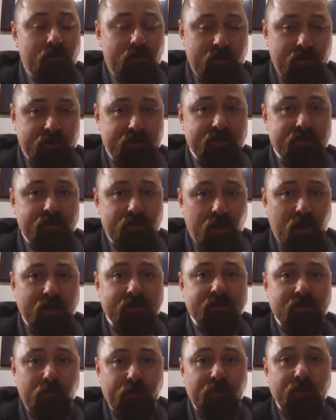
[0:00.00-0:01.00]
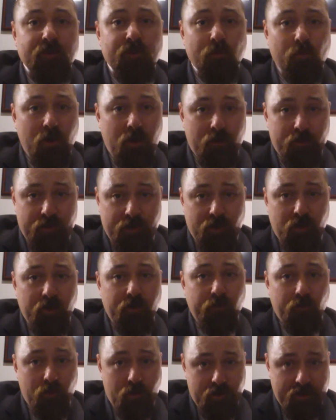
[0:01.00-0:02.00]
This is not something you want to be on
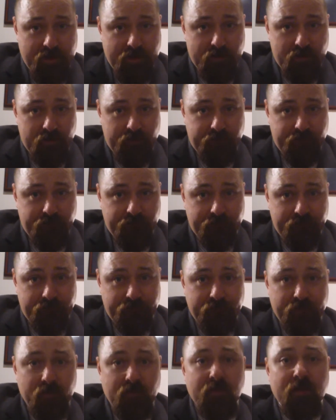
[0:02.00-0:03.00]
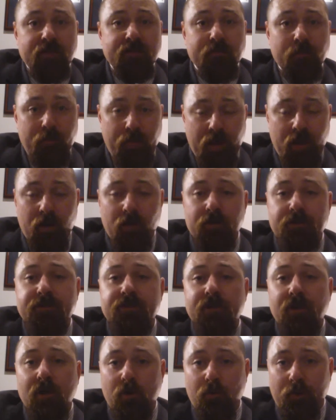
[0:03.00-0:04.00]
the wrong end of. It's better
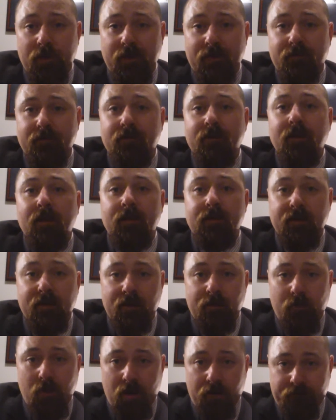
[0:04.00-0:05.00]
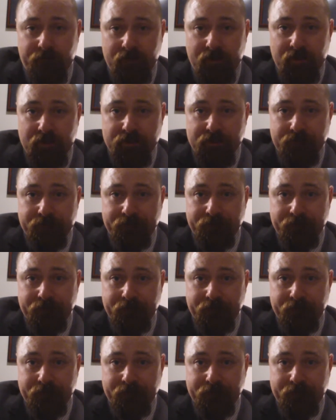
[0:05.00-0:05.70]
to go in and get a modification.